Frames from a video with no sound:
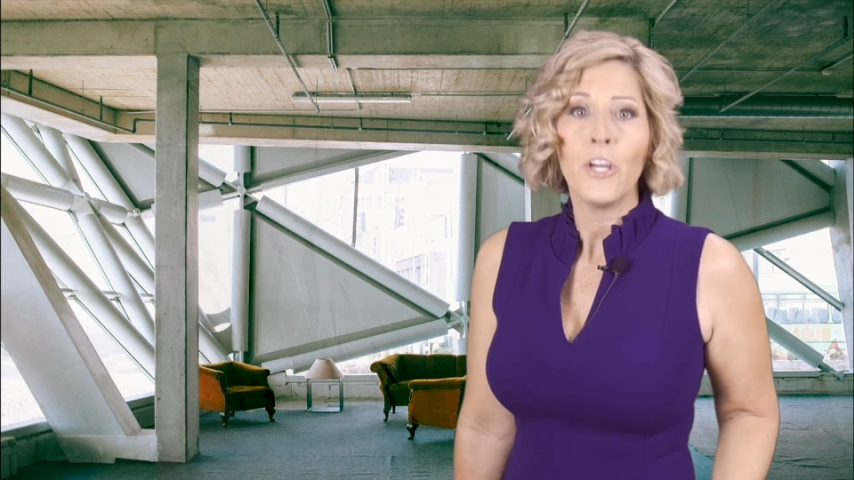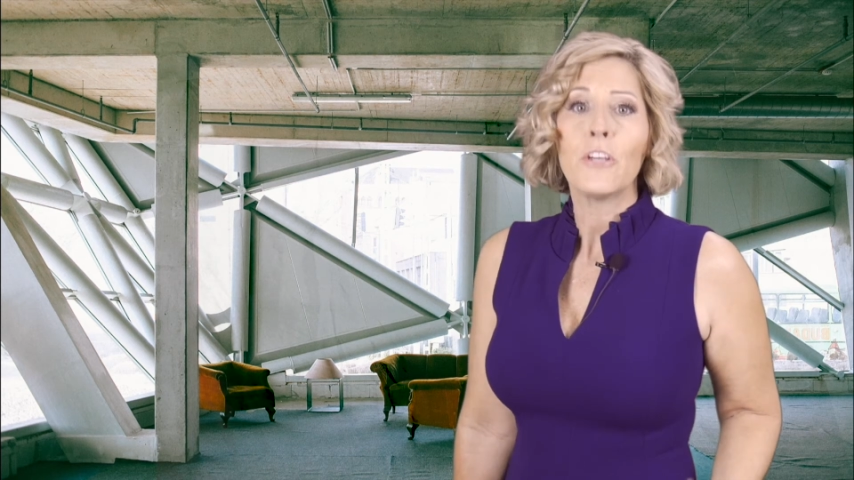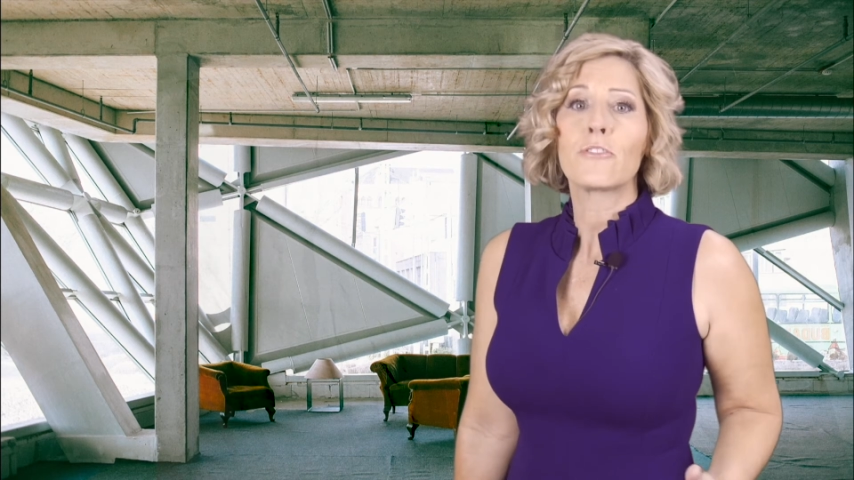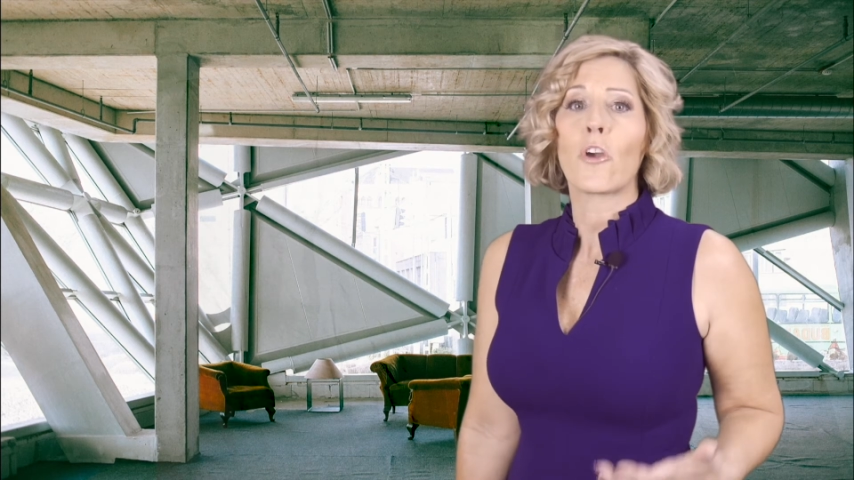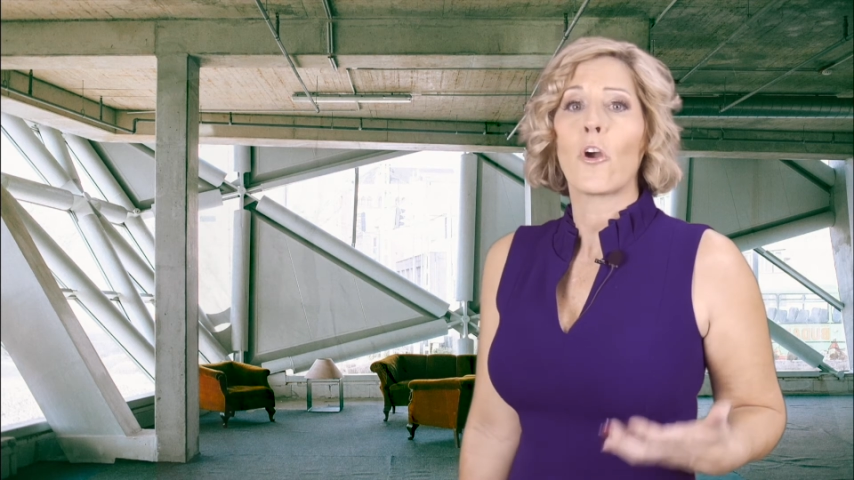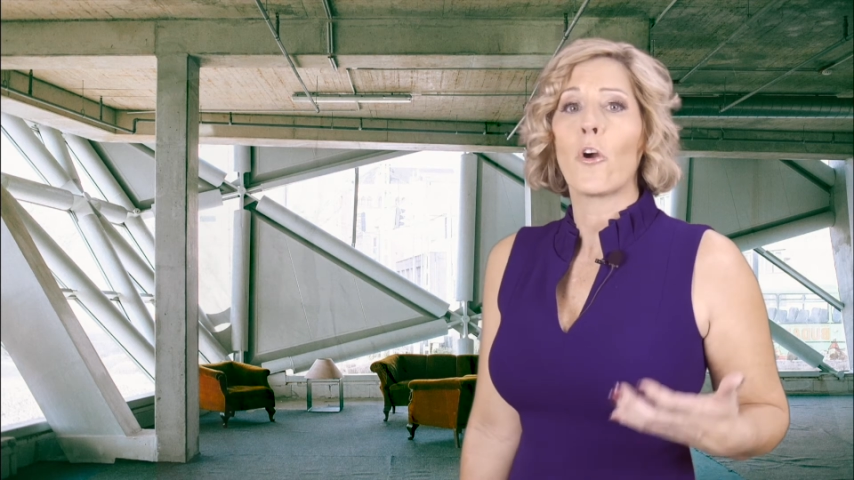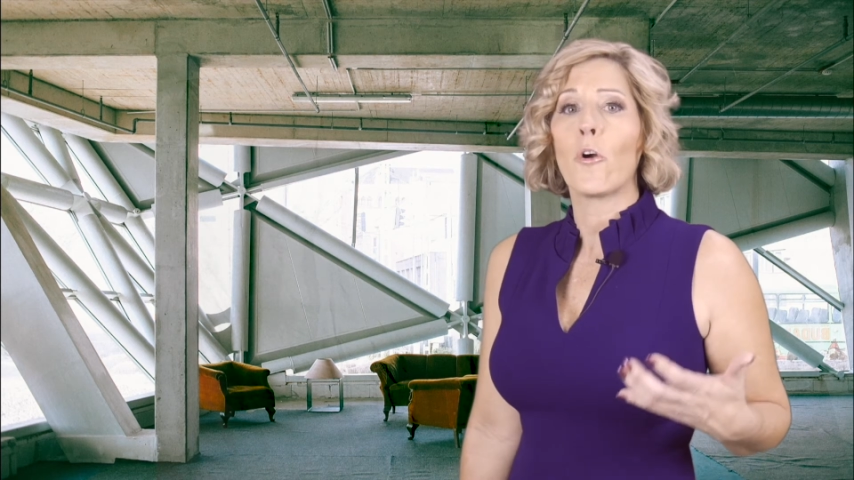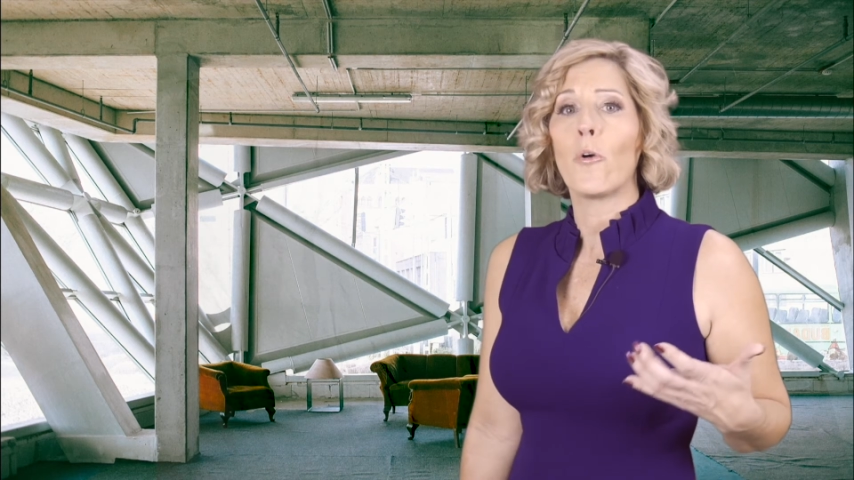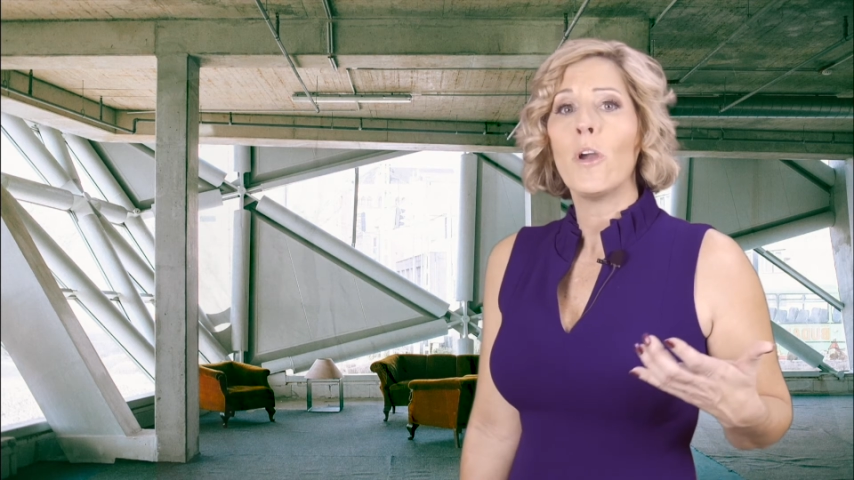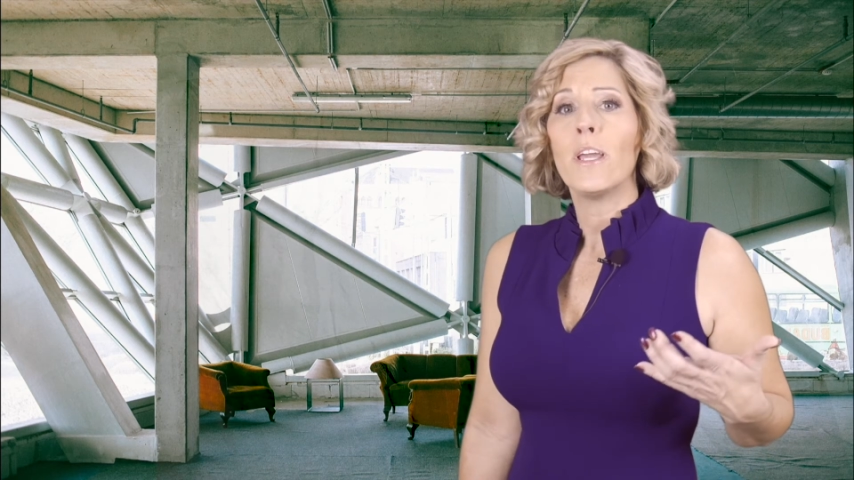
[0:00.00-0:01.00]

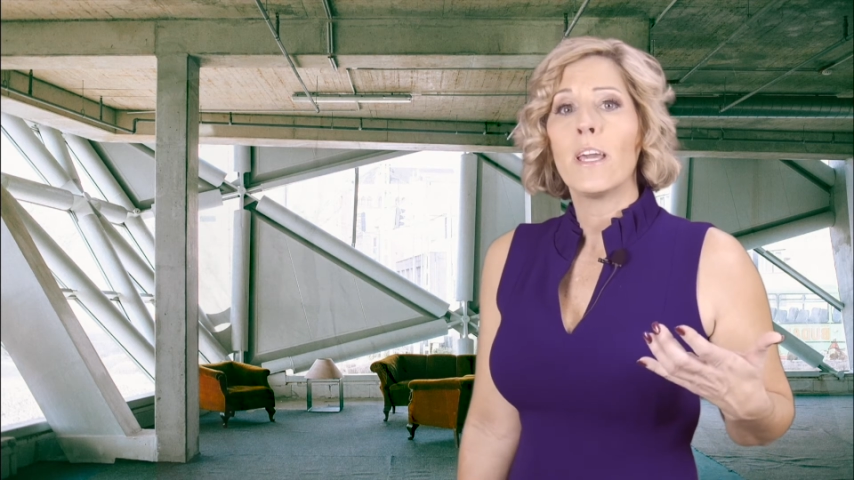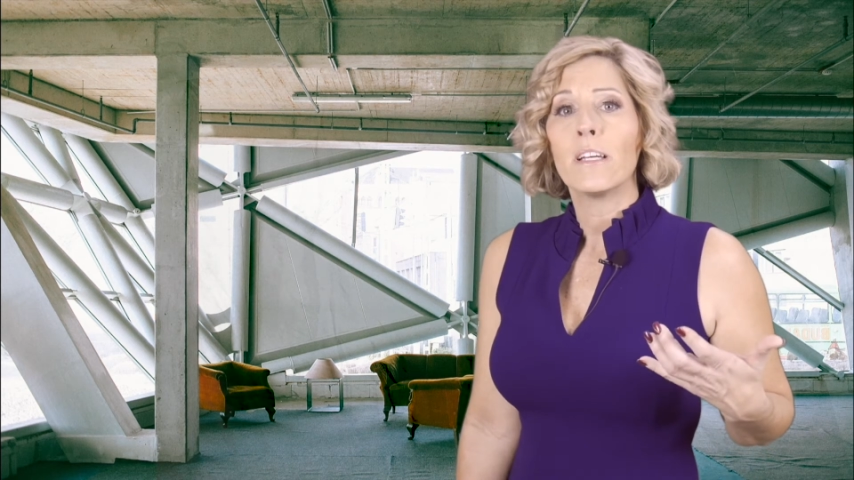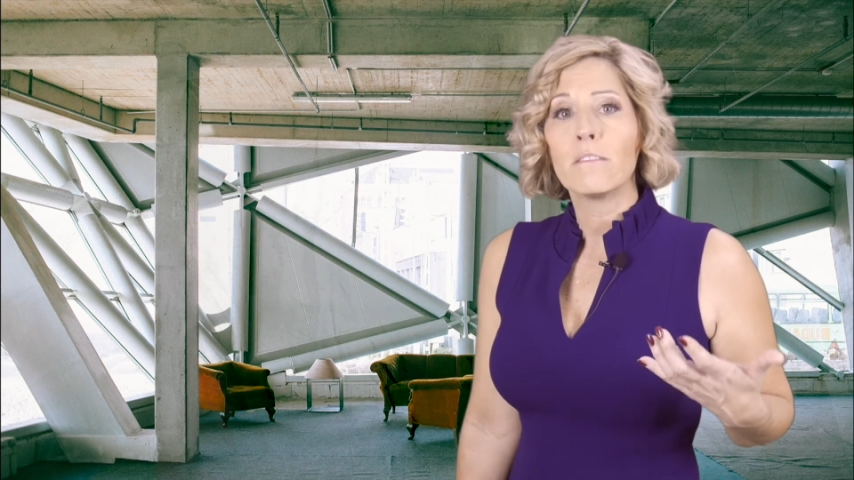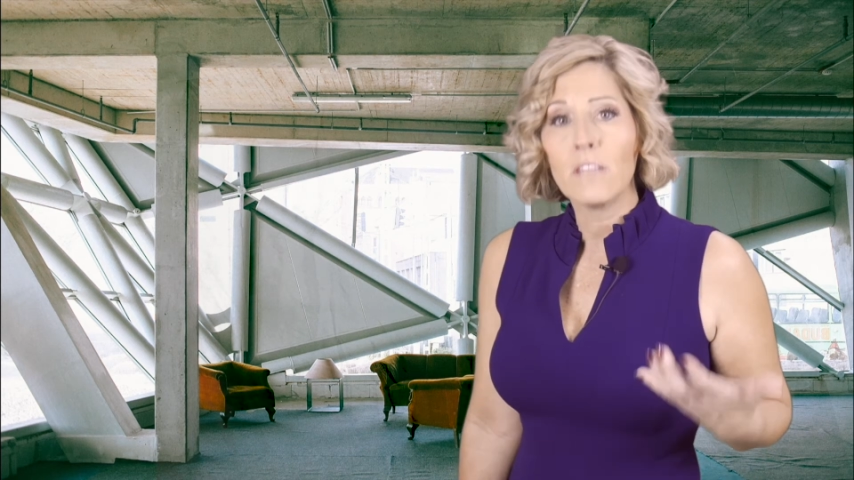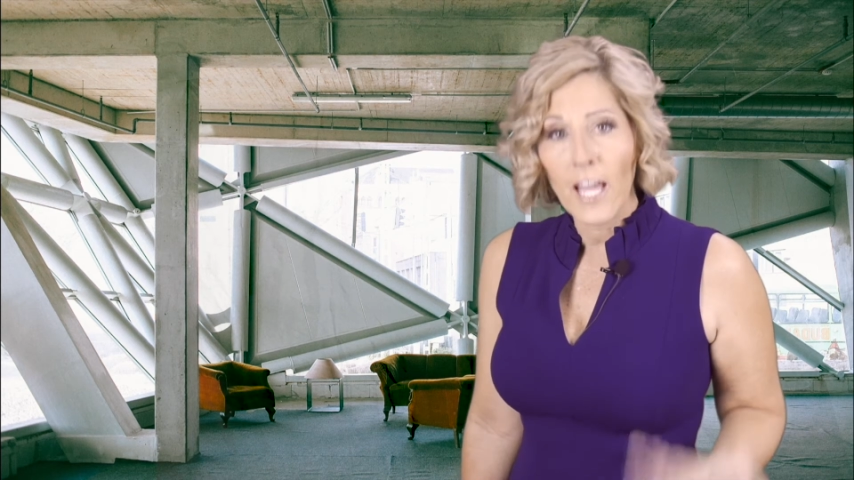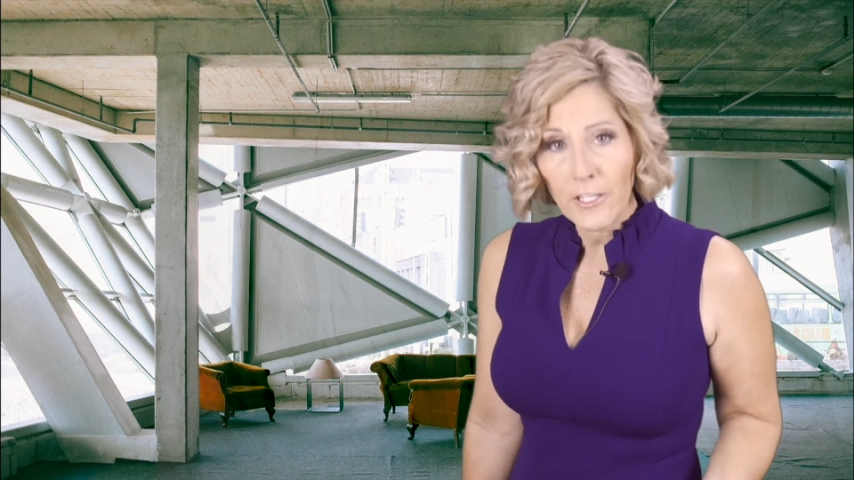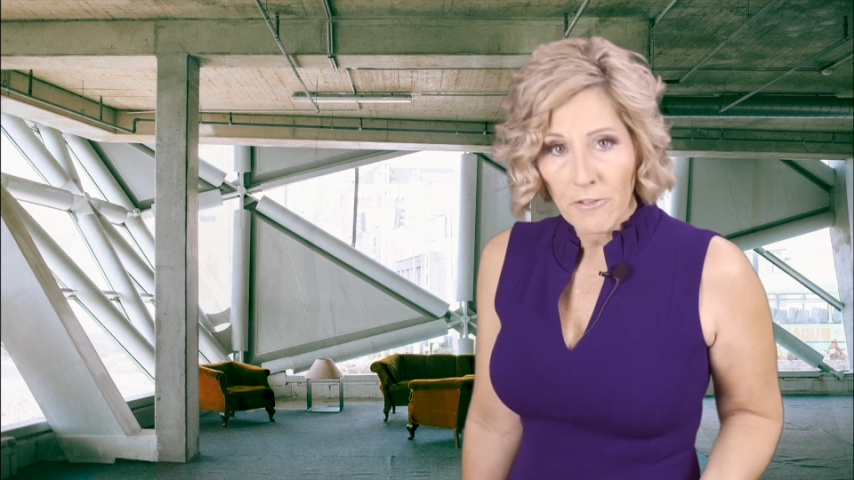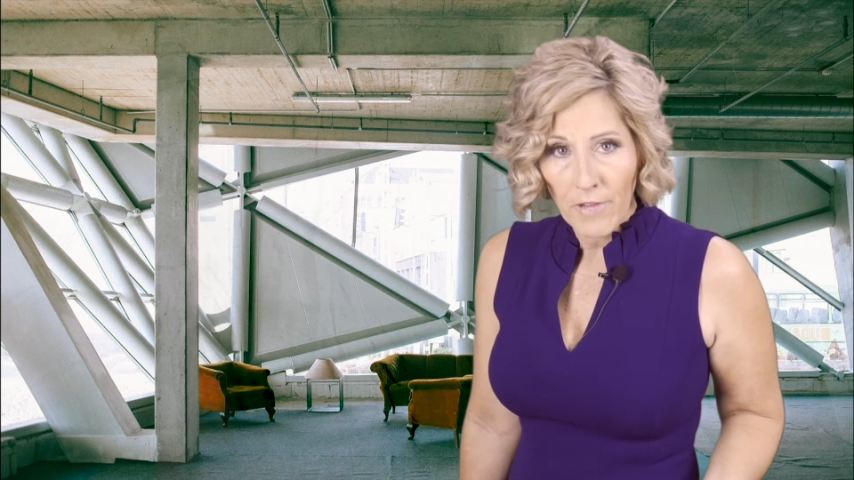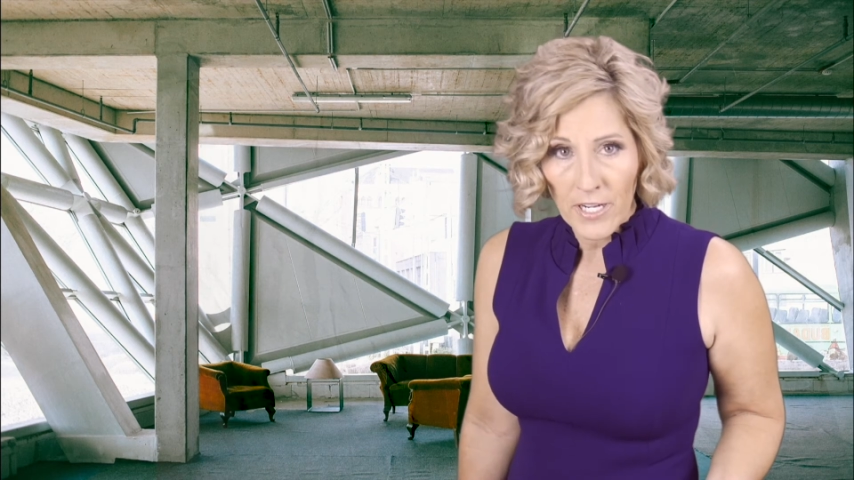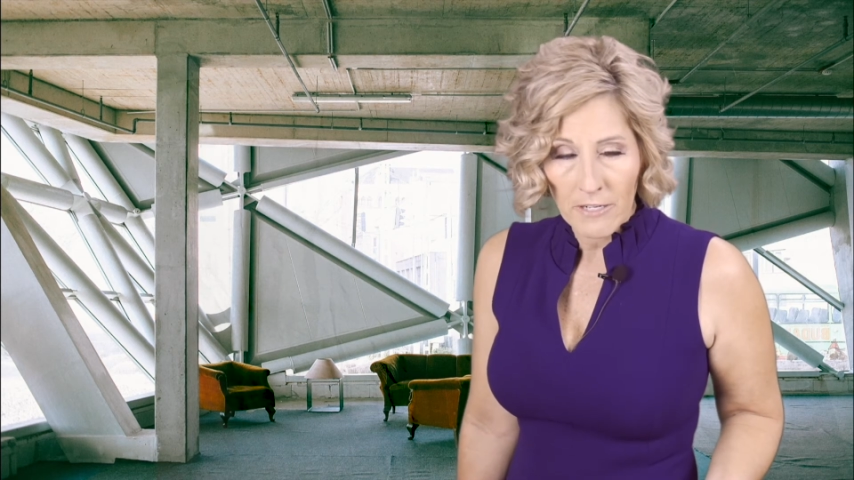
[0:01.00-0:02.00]
So let your
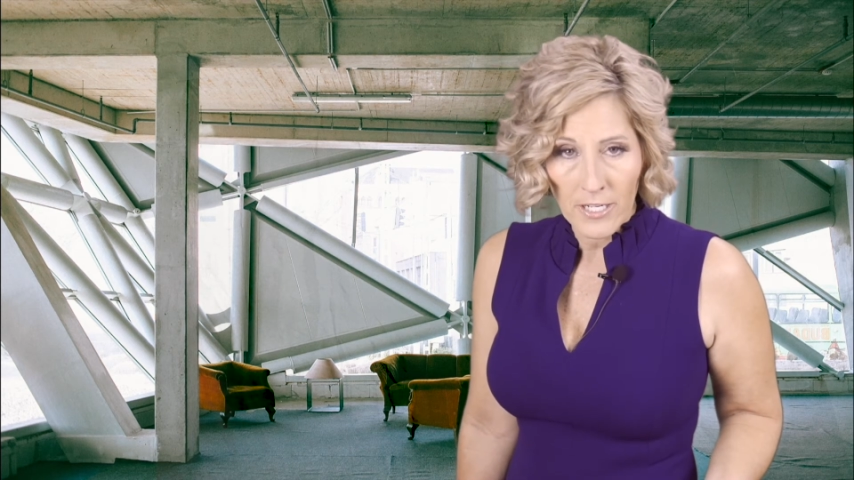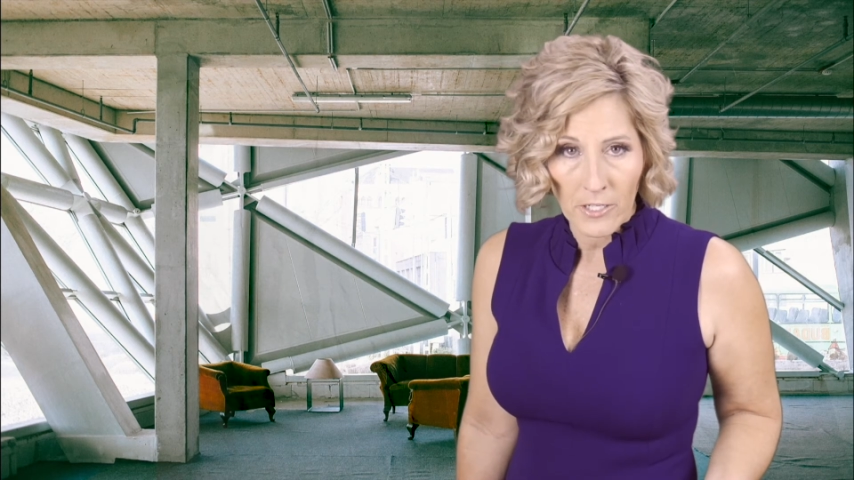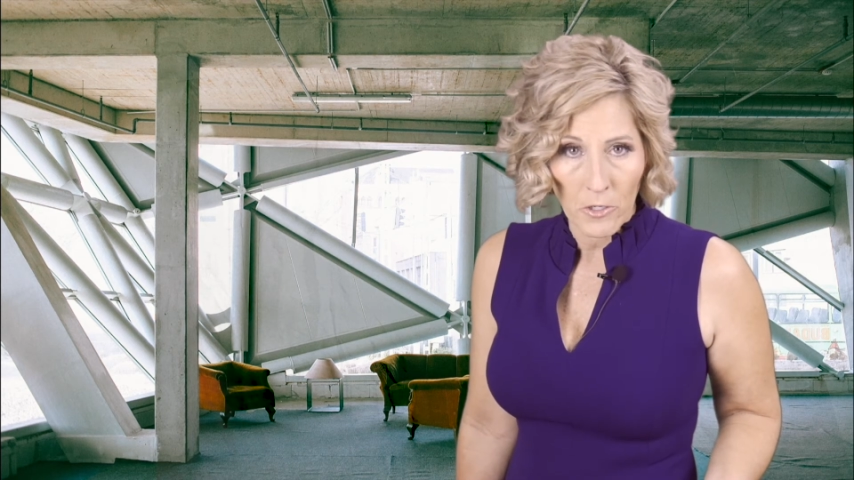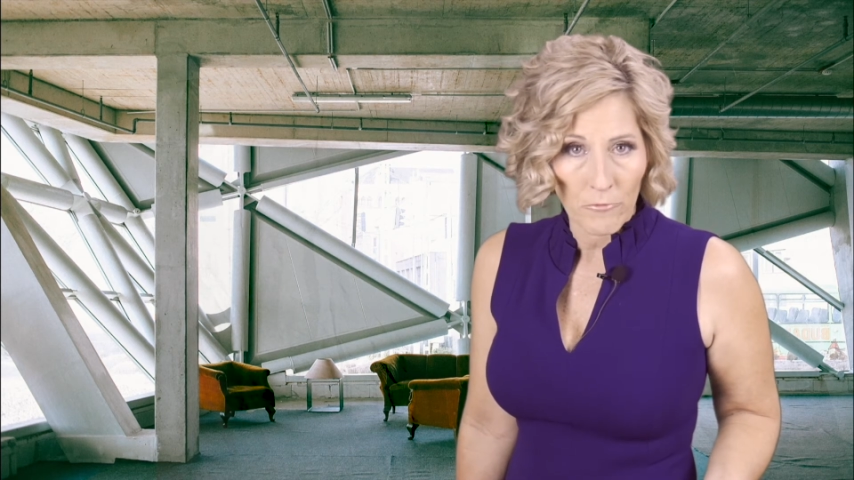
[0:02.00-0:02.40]
veterinary know